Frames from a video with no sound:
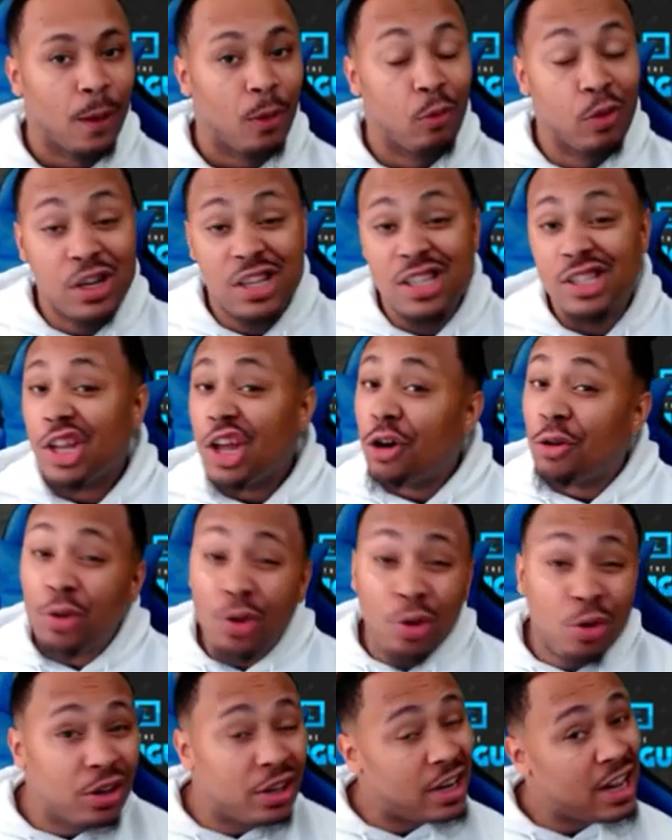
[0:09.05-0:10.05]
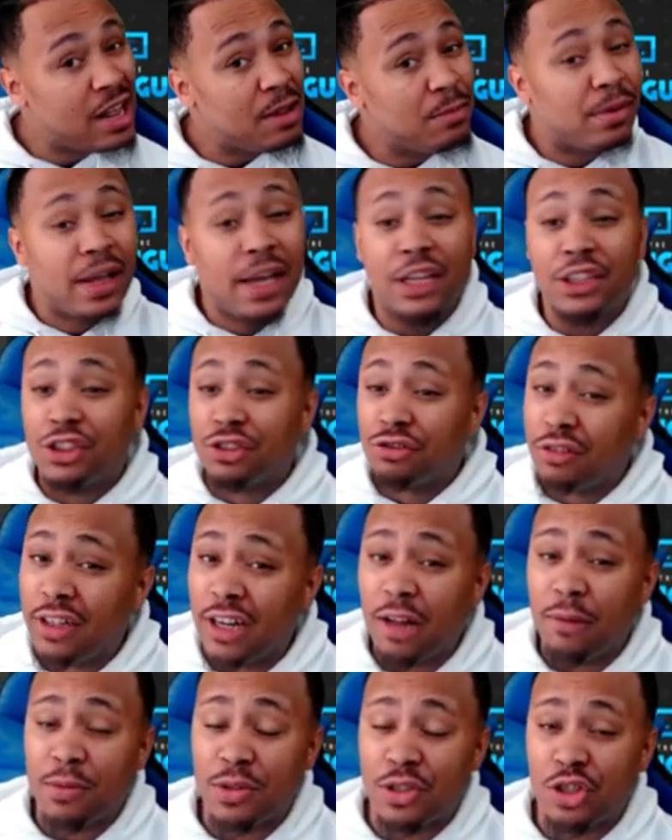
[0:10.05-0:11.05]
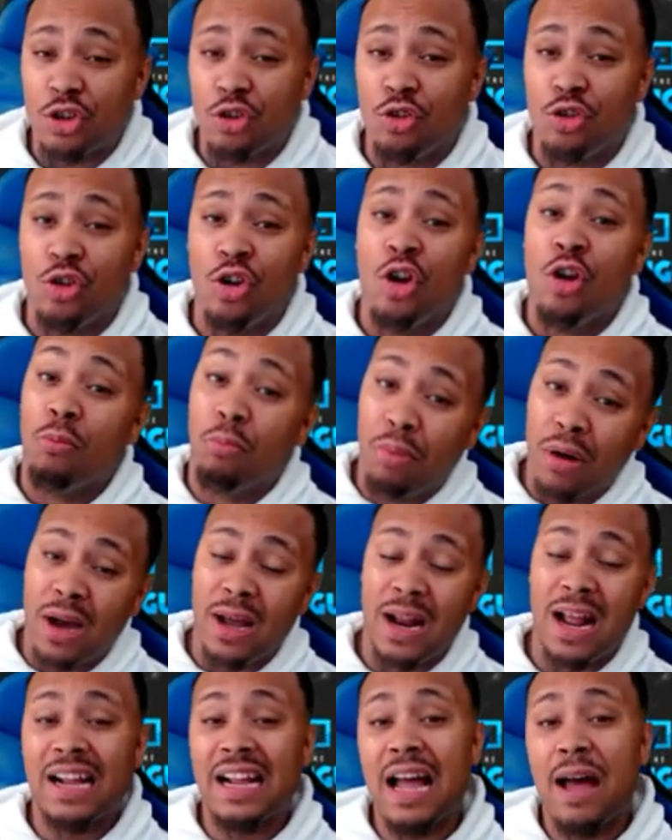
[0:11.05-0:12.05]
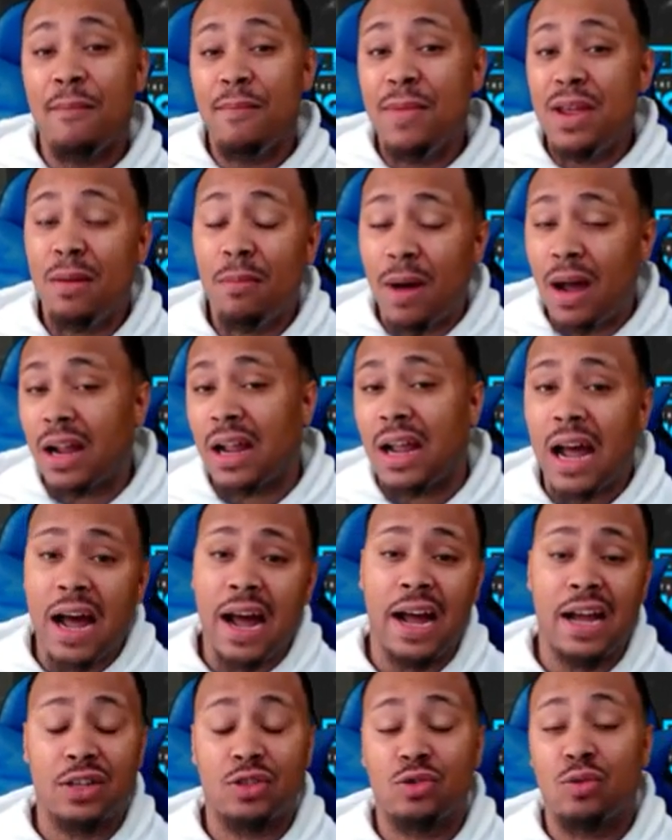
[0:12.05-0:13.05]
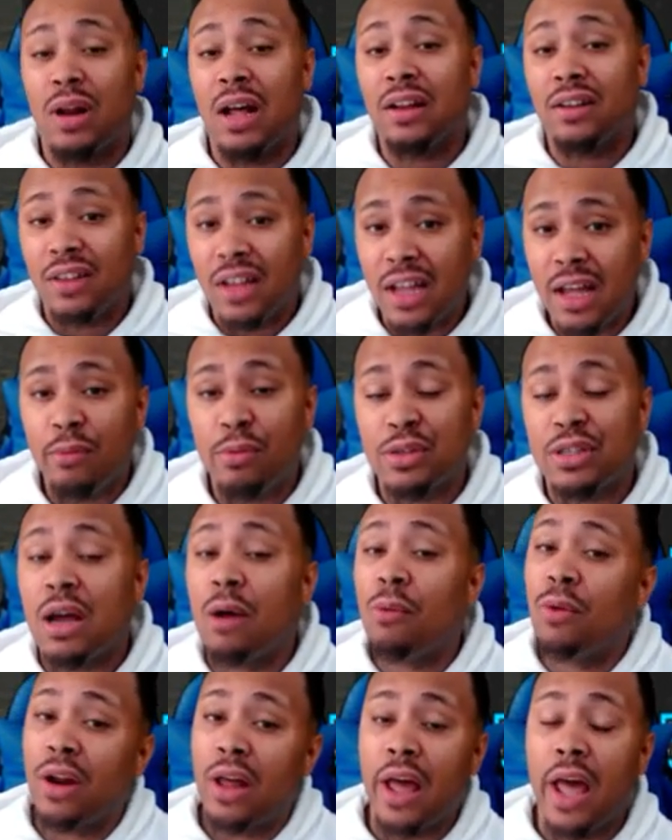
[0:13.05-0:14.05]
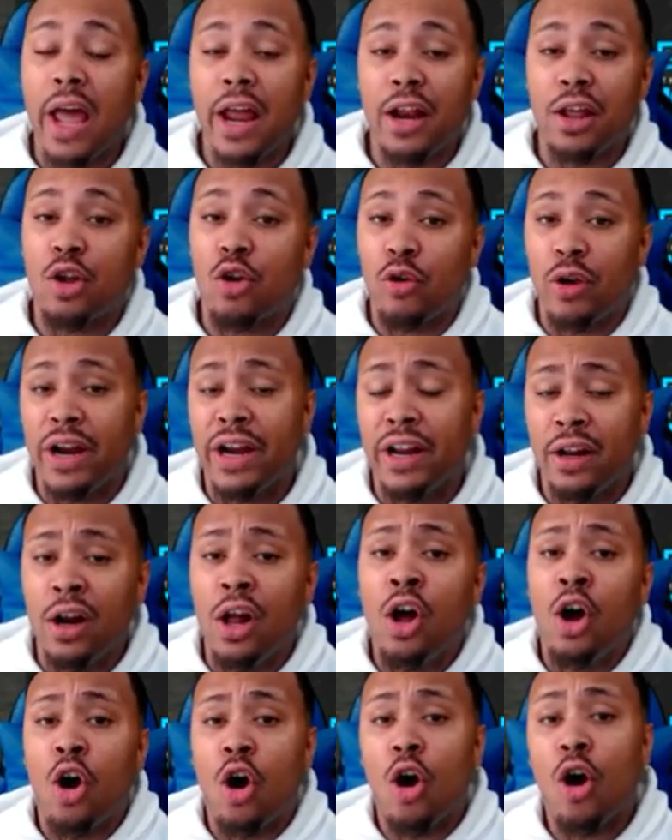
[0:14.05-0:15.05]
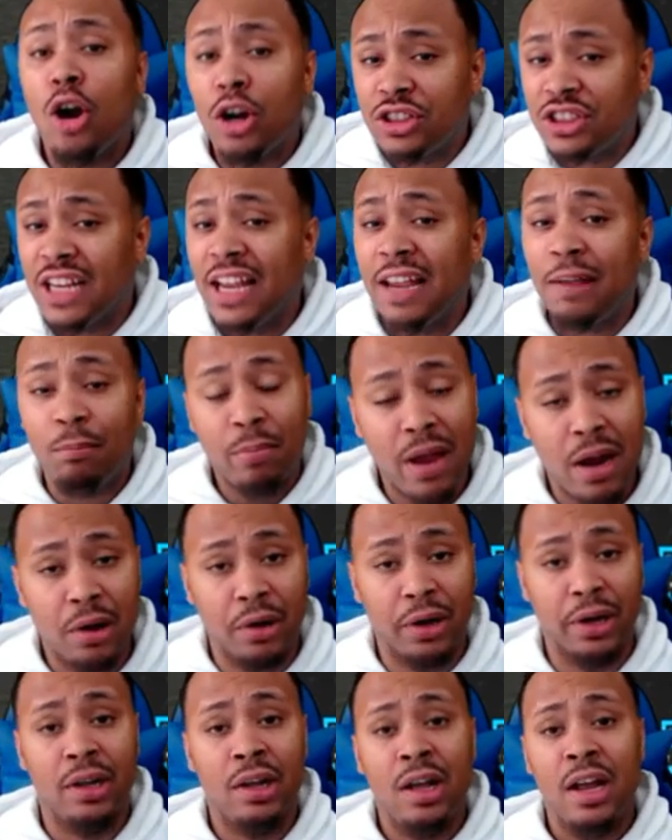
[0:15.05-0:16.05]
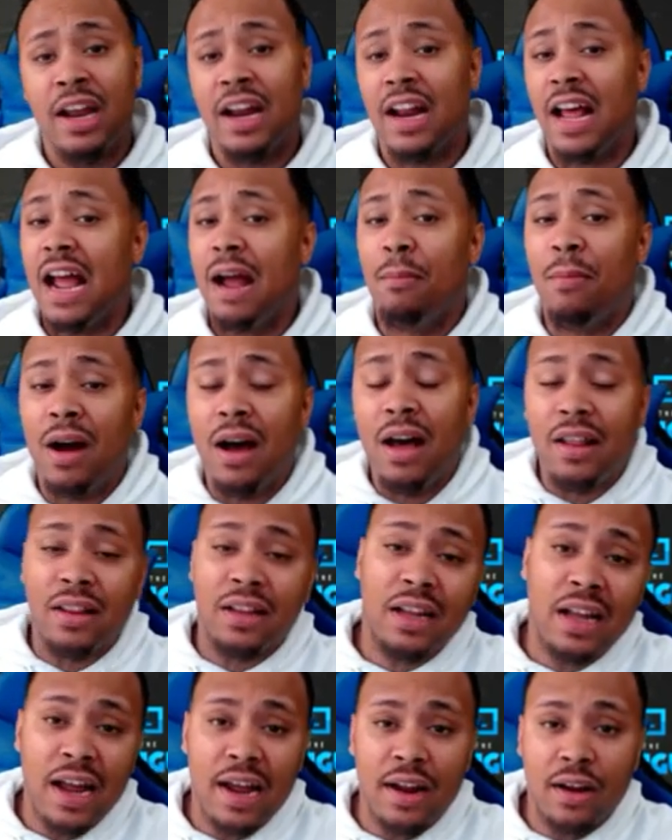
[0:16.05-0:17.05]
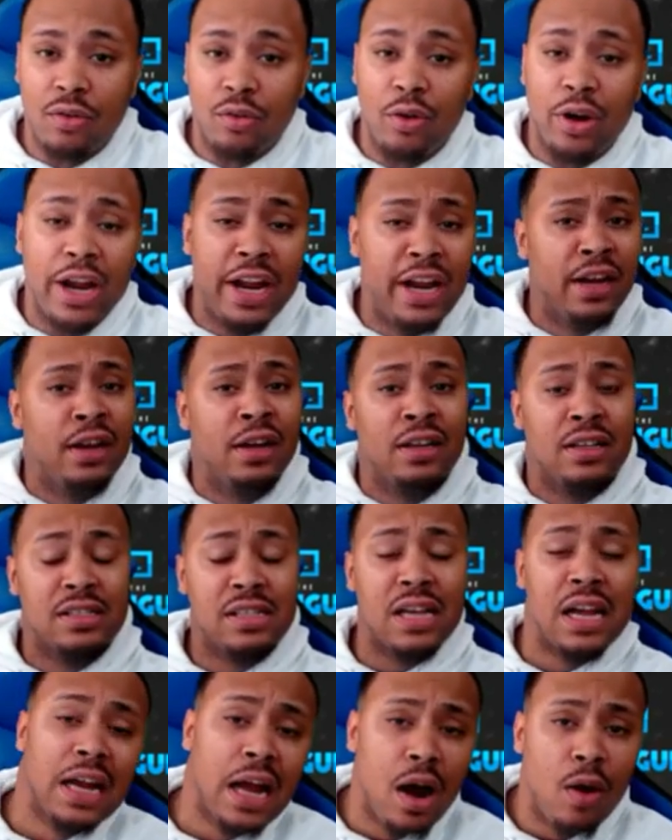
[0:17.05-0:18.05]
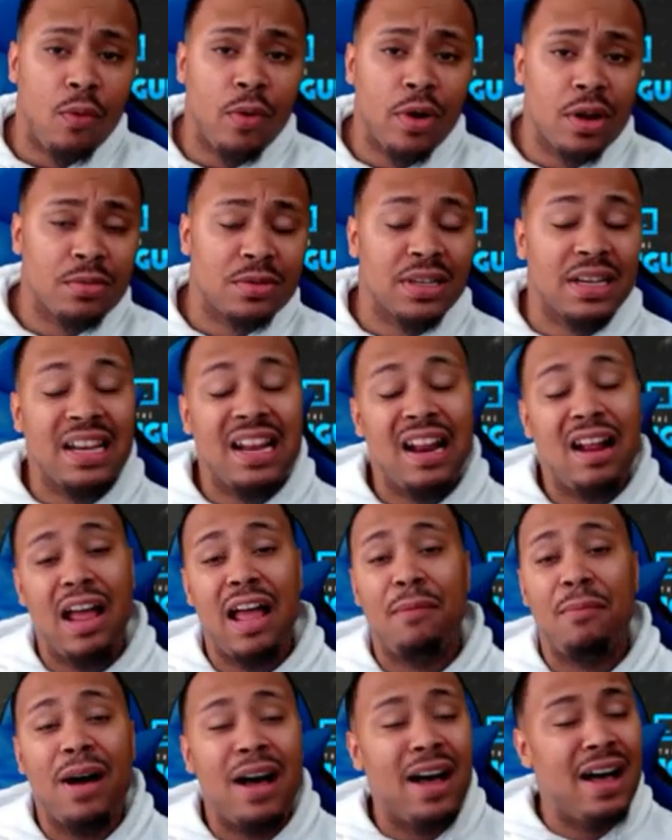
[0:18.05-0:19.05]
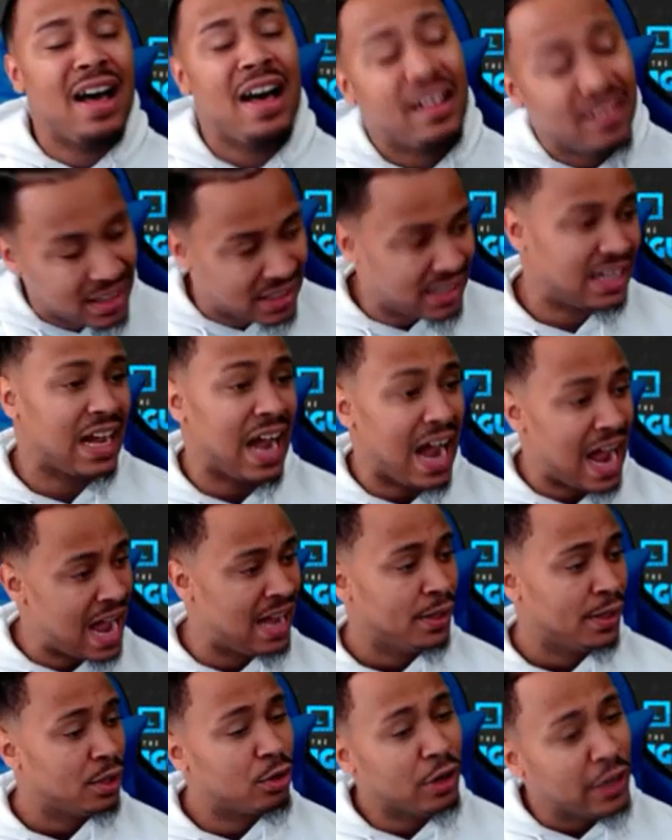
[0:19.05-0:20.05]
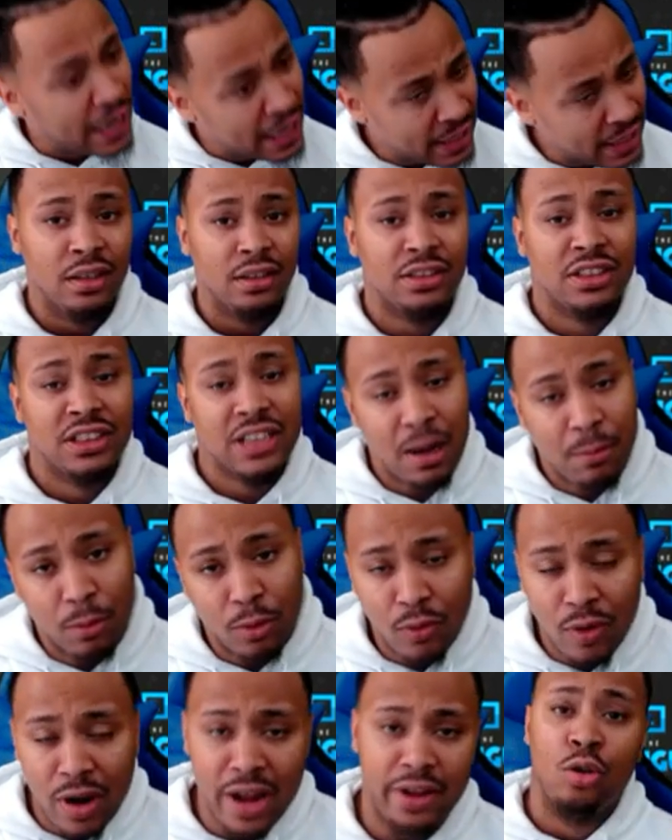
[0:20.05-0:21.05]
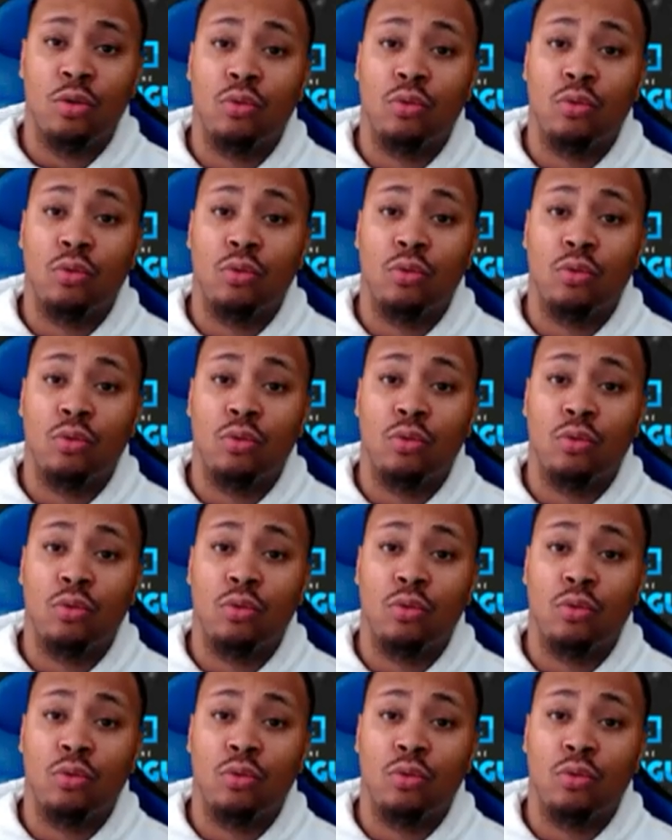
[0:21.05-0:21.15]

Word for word: We still doing an NBA Street episode, but I got me and my guys. What I did was I went ahead and created RJ Barrett, and I had my other guy create Zion Williamson, and I had my other guy create Ja Morant.